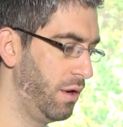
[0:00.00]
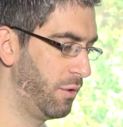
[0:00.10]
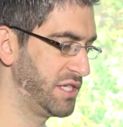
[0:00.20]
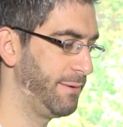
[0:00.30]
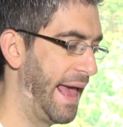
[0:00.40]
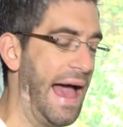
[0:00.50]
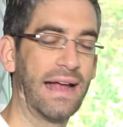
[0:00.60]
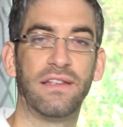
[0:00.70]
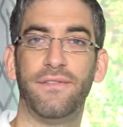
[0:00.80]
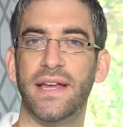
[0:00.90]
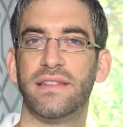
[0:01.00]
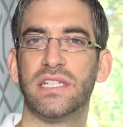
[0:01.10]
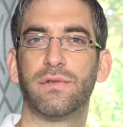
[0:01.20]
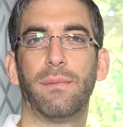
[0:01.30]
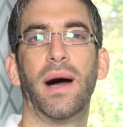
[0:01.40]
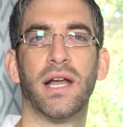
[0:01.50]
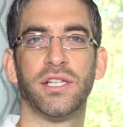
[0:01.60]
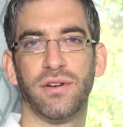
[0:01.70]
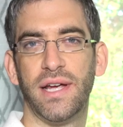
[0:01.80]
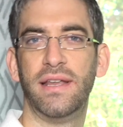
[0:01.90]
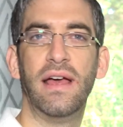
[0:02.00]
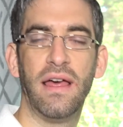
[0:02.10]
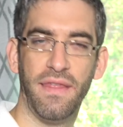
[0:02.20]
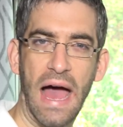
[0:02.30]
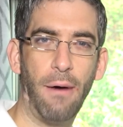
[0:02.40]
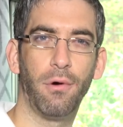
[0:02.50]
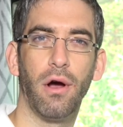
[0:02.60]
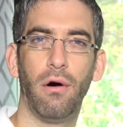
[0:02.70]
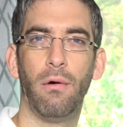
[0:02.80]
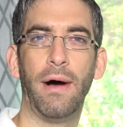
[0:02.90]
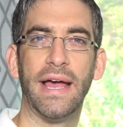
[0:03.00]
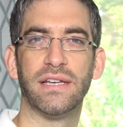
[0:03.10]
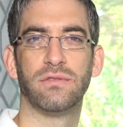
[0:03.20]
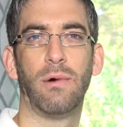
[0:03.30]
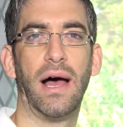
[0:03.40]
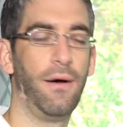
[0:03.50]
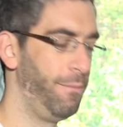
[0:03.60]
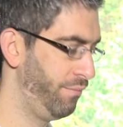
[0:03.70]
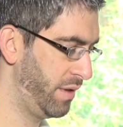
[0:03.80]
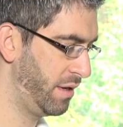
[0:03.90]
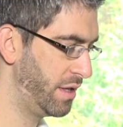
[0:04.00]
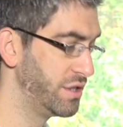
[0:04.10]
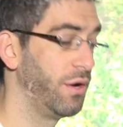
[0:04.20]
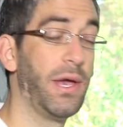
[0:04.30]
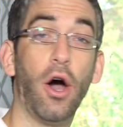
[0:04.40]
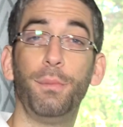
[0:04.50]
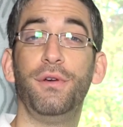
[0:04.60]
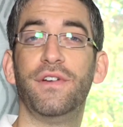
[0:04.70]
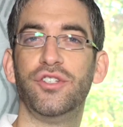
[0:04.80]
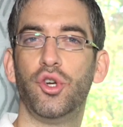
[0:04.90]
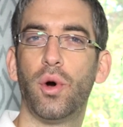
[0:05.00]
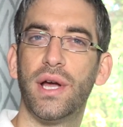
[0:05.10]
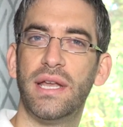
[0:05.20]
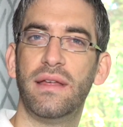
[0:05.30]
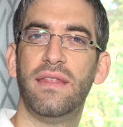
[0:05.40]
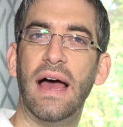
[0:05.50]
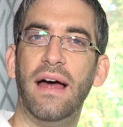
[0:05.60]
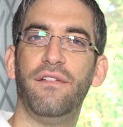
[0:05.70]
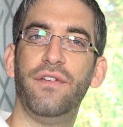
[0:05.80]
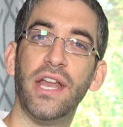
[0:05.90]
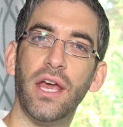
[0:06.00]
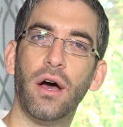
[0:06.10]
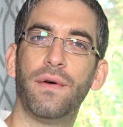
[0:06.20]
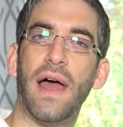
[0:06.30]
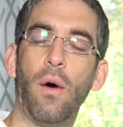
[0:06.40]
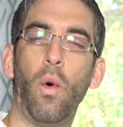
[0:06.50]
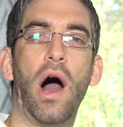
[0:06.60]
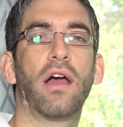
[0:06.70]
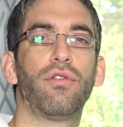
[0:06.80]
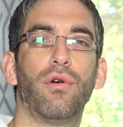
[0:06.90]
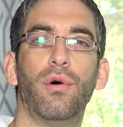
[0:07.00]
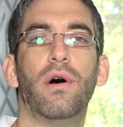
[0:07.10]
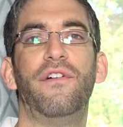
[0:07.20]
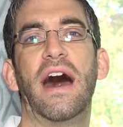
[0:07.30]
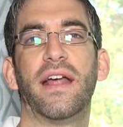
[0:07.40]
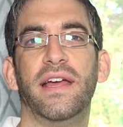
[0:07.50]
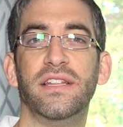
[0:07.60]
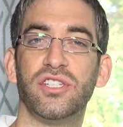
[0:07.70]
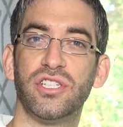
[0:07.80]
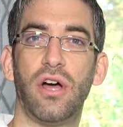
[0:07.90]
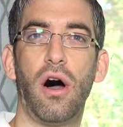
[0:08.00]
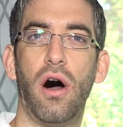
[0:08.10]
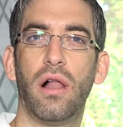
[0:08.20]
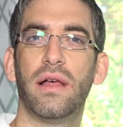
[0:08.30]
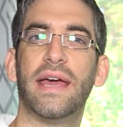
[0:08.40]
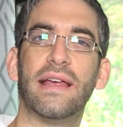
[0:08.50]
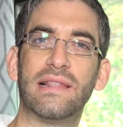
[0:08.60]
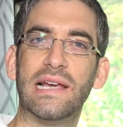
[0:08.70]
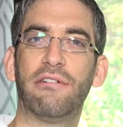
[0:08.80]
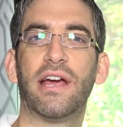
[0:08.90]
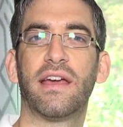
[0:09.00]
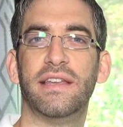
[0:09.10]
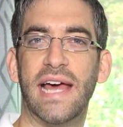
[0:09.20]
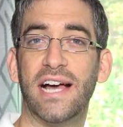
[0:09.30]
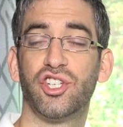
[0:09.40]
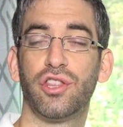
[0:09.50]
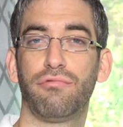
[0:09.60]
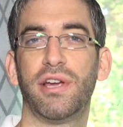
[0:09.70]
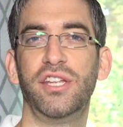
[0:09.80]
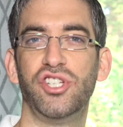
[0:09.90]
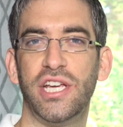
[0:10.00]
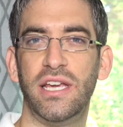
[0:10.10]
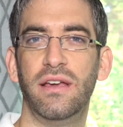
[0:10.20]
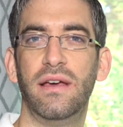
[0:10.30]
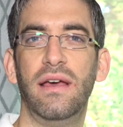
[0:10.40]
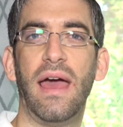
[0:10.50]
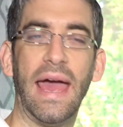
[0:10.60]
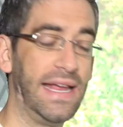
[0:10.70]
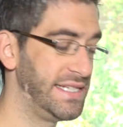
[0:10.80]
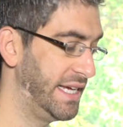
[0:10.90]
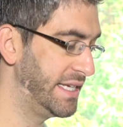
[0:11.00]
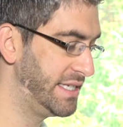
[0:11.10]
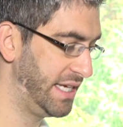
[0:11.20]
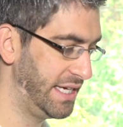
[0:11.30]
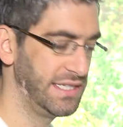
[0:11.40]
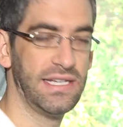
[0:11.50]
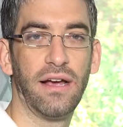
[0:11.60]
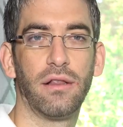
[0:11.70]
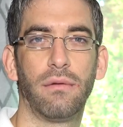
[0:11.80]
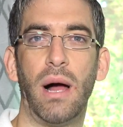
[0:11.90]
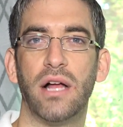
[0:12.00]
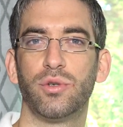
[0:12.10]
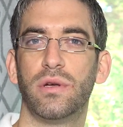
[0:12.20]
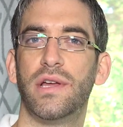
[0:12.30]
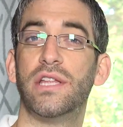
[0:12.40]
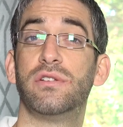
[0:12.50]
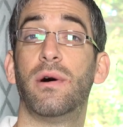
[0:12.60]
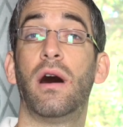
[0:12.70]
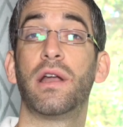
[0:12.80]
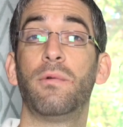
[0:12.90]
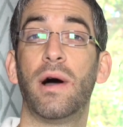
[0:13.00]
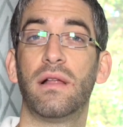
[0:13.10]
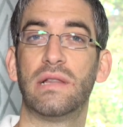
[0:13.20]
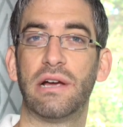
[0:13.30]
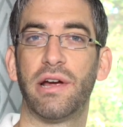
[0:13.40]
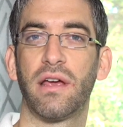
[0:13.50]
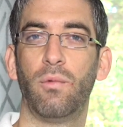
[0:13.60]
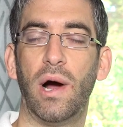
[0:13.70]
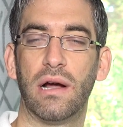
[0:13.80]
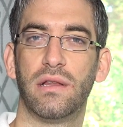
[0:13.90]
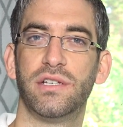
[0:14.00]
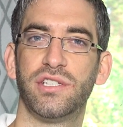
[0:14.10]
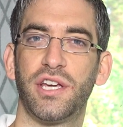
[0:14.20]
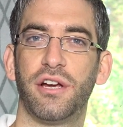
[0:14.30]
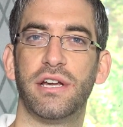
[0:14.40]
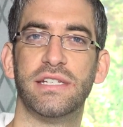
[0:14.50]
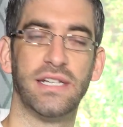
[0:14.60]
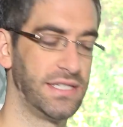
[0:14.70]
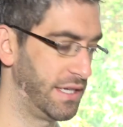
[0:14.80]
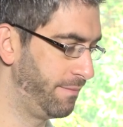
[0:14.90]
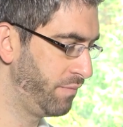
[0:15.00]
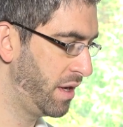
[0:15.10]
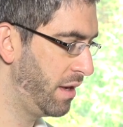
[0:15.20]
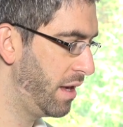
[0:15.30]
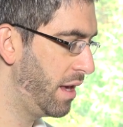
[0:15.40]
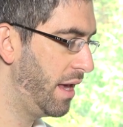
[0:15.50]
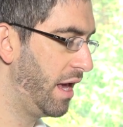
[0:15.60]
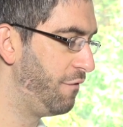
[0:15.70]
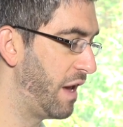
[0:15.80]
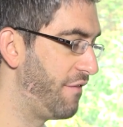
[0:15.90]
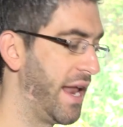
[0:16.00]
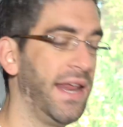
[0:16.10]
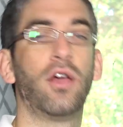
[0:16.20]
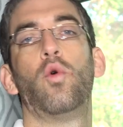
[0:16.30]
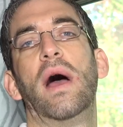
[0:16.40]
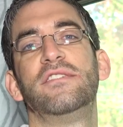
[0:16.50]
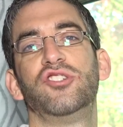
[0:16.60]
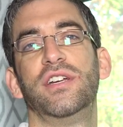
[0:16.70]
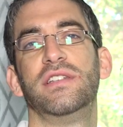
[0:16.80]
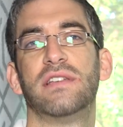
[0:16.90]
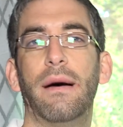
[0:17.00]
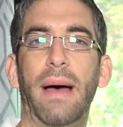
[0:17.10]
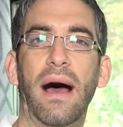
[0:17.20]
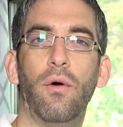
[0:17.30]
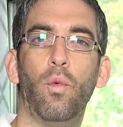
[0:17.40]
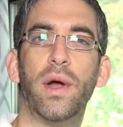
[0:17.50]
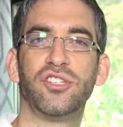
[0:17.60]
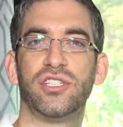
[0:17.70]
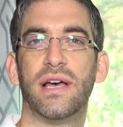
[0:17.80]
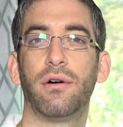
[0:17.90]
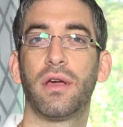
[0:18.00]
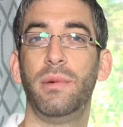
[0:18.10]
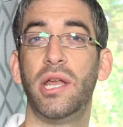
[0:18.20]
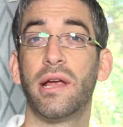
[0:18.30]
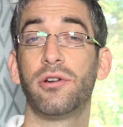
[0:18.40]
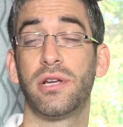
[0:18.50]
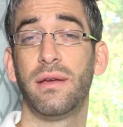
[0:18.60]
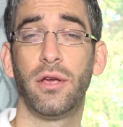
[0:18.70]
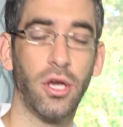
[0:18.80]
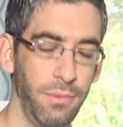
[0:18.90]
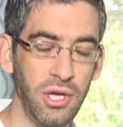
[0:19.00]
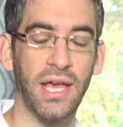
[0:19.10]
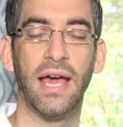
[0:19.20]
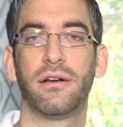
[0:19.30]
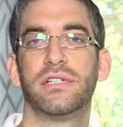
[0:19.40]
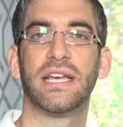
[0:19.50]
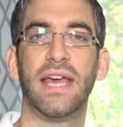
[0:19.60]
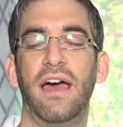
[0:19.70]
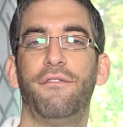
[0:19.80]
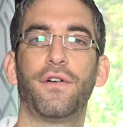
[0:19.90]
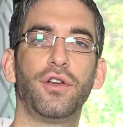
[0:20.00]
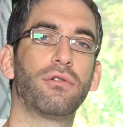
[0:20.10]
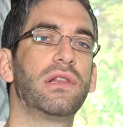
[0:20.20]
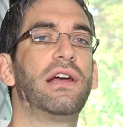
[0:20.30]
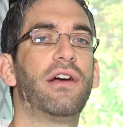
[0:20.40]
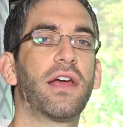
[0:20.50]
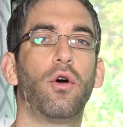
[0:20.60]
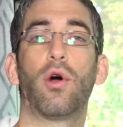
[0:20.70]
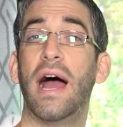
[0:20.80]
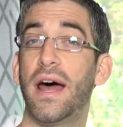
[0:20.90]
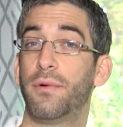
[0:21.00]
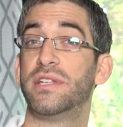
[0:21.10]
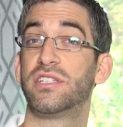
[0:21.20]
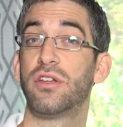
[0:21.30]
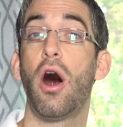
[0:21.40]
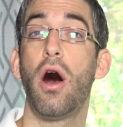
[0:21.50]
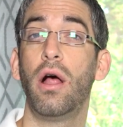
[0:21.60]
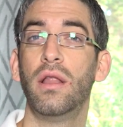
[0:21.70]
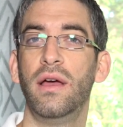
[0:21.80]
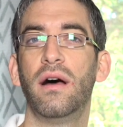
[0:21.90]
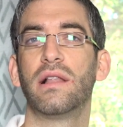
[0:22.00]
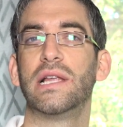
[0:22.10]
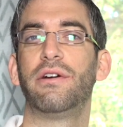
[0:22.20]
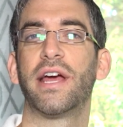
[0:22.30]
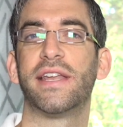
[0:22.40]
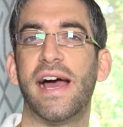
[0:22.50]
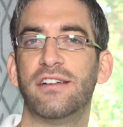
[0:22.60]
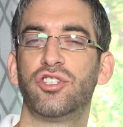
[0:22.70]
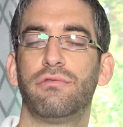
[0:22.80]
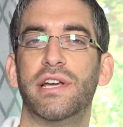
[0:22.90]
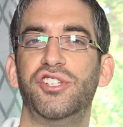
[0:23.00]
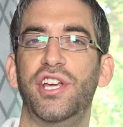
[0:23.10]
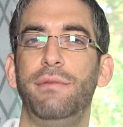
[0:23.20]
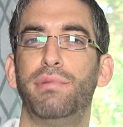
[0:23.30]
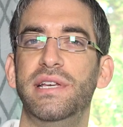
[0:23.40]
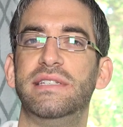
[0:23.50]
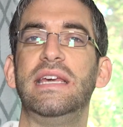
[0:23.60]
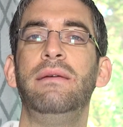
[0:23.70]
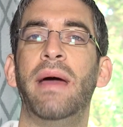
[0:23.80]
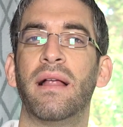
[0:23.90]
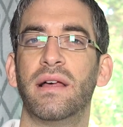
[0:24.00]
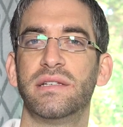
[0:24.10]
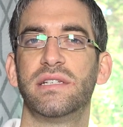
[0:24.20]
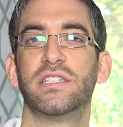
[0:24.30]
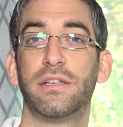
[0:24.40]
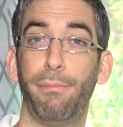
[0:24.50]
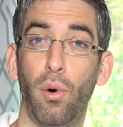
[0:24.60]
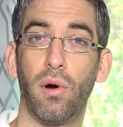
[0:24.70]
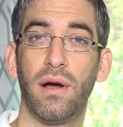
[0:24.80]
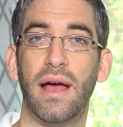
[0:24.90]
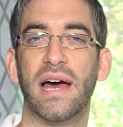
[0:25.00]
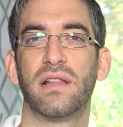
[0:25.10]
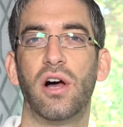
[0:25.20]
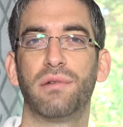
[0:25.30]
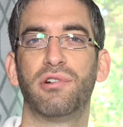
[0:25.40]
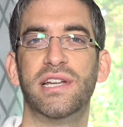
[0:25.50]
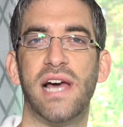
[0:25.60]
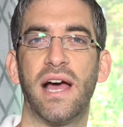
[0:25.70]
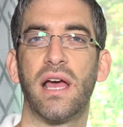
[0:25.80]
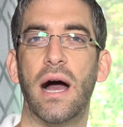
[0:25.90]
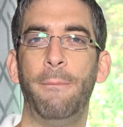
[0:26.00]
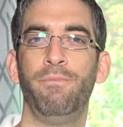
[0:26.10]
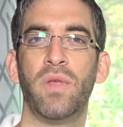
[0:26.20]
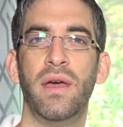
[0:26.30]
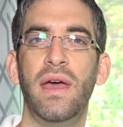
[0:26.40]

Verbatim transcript: Once we activate this for monitoring, that will go away as well. So we hope you've enjoyed that video and that walkthrough of how to install a Lyric three G A T and T cellular module into a Honeywell Lyric wireless security system. If you have any questions about which cell communi- communicator to get for your Lyric or how to install a Lyric three G, please email us, support at alarm grid dot com.